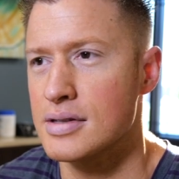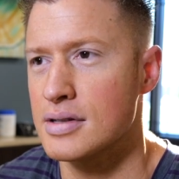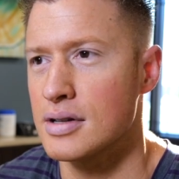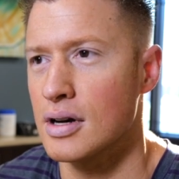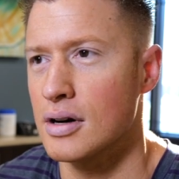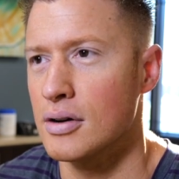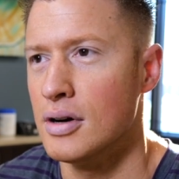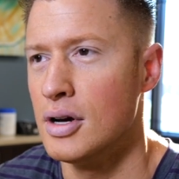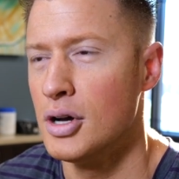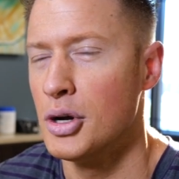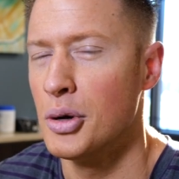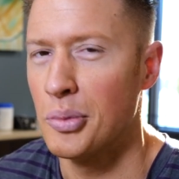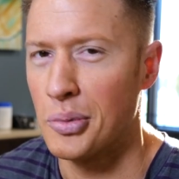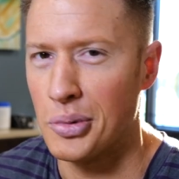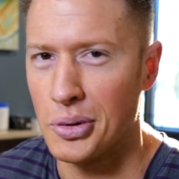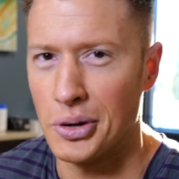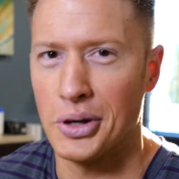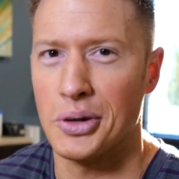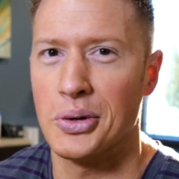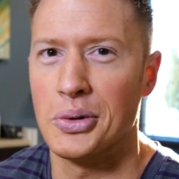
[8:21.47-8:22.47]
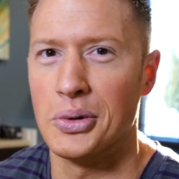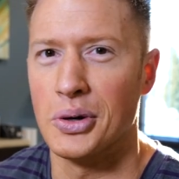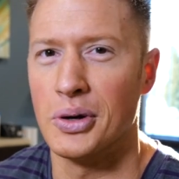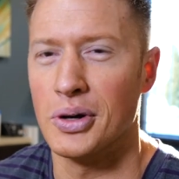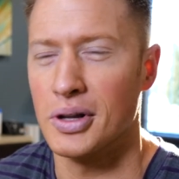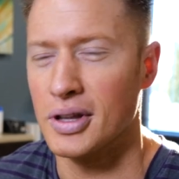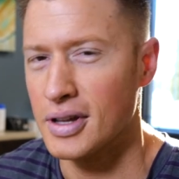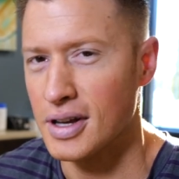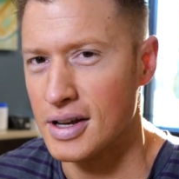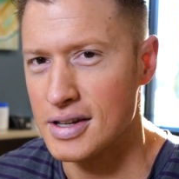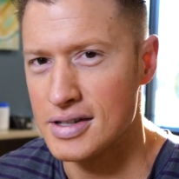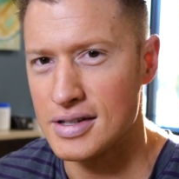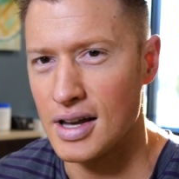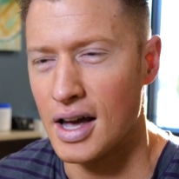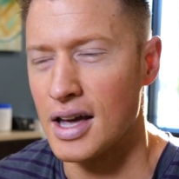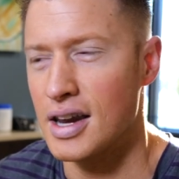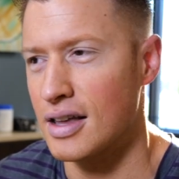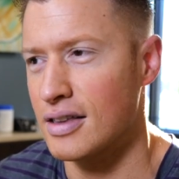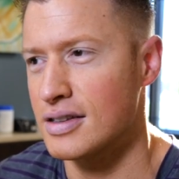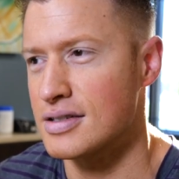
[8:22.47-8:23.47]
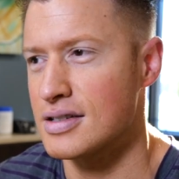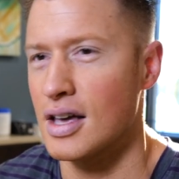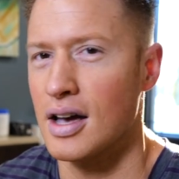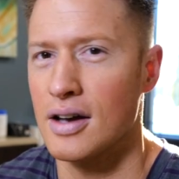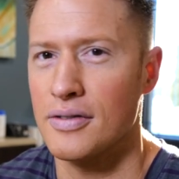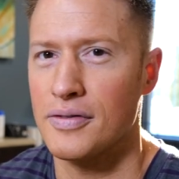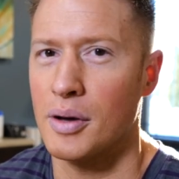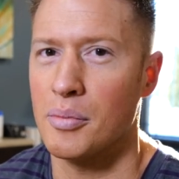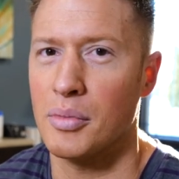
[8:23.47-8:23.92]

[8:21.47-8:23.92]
So Pretty cool, exciting stuff.